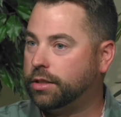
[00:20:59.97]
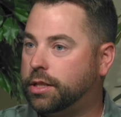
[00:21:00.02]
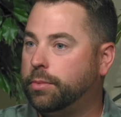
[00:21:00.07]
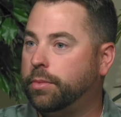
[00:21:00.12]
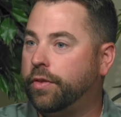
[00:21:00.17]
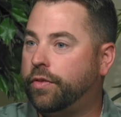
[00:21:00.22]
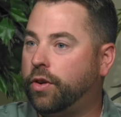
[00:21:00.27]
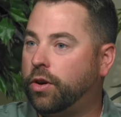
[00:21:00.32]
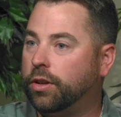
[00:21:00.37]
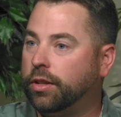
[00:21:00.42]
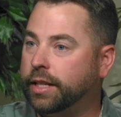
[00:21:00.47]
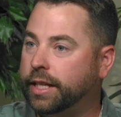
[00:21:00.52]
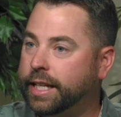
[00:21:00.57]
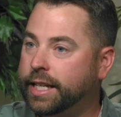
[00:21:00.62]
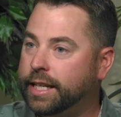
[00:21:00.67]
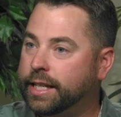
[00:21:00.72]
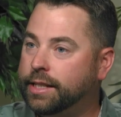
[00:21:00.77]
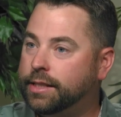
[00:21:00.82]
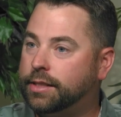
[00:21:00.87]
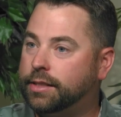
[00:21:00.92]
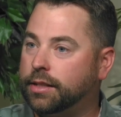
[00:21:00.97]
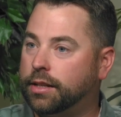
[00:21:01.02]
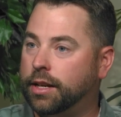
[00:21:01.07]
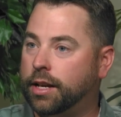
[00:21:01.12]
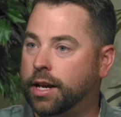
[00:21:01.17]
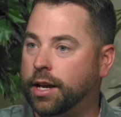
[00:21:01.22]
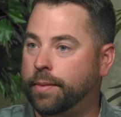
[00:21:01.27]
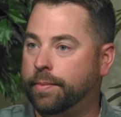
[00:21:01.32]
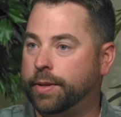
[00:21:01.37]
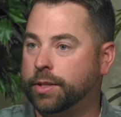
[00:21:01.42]
of our leagues
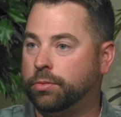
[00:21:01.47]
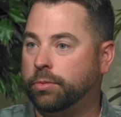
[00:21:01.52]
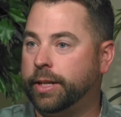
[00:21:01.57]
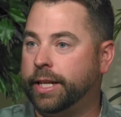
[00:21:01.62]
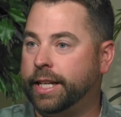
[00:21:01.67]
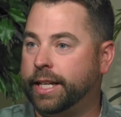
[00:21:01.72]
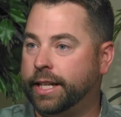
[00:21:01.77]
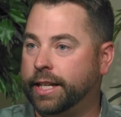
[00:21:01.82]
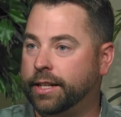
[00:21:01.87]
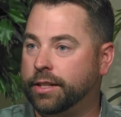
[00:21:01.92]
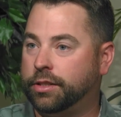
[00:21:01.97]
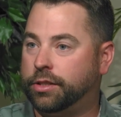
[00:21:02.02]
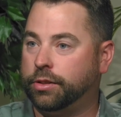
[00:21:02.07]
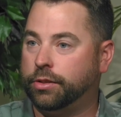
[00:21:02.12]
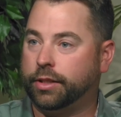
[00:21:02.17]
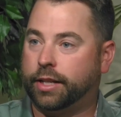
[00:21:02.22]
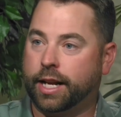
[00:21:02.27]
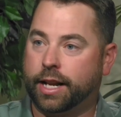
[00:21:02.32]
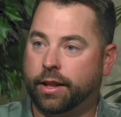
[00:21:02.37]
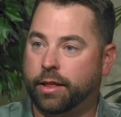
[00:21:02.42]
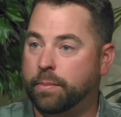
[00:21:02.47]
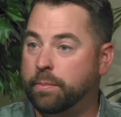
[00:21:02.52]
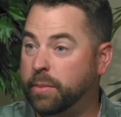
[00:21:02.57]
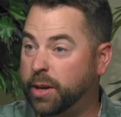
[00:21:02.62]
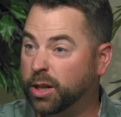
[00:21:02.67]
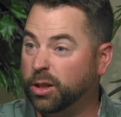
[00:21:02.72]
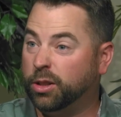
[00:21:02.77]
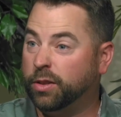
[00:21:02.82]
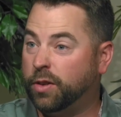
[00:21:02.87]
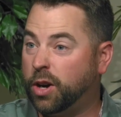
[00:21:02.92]
as we get into kind of the
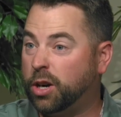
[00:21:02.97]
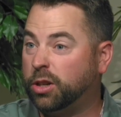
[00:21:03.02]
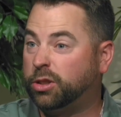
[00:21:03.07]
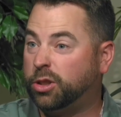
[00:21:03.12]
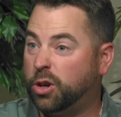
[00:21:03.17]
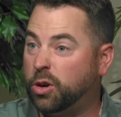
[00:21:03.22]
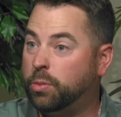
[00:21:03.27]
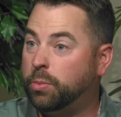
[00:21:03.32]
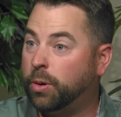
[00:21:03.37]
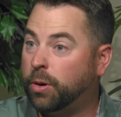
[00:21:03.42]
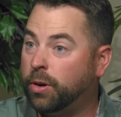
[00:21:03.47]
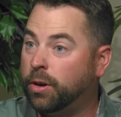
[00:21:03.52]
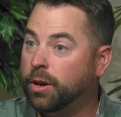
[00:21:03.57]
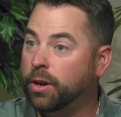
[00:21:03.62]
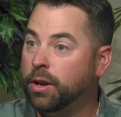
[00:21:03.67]
middle of October.